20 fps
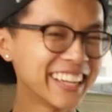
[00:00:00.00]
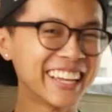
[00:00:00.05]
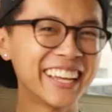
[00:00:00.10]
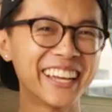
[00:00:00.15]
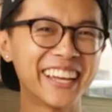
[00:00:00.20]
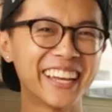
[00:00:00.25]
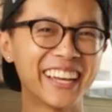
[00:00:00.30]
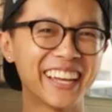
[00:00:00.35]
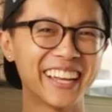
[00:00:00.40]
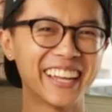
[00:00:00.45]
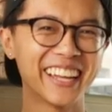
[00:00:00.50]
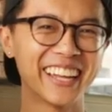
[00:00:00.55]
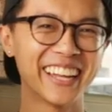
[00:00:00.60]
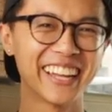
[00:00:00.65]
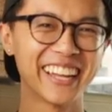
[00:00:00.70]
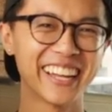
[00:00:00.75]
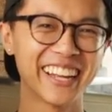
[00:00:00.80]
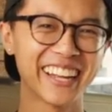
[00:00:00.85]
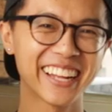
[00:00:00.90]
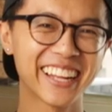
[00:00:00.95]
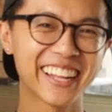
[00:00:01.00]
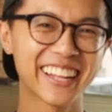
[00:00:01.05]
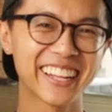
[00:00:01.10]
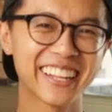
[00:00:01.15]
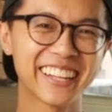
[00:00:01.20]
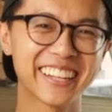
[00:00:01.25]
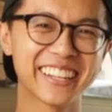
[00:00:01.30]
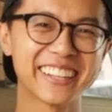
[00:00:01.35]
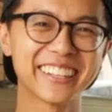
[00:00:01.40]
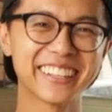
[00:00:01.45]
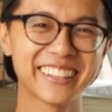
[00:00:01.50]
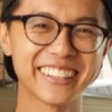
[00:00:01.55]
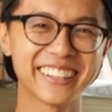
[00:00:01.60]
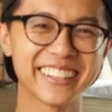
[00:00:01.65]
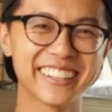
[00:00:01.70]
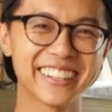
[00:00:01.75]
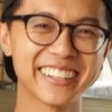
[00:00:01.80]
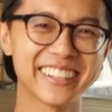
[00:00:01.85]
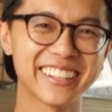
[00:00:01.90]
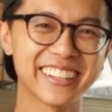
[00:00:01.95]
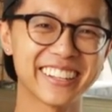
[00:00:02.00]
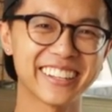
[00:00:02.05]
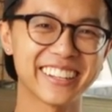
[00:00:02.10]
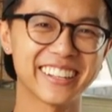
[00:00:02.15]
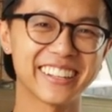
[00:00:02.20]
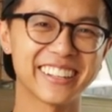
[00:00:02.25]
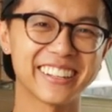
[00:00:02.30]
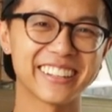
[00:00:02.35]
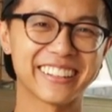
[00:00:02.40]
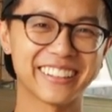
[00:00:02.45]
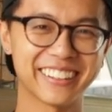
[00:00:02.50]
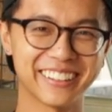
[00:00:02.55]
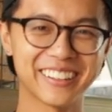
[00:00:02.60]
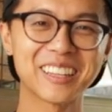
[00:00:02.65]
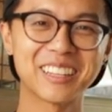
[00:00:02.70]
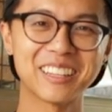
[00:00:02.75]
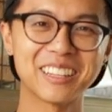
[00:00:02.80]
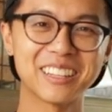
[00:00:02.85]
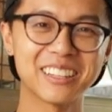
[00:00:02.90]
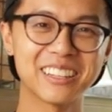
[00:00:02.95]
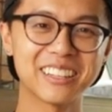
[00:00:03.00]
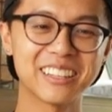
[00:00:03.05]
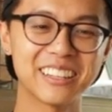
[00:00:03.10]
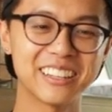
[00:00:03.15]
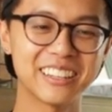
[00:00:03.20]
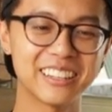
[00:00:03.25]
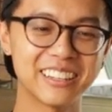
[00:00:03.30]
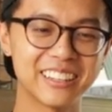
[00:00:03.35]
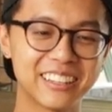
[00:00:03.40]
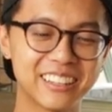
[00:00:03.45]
[no speech]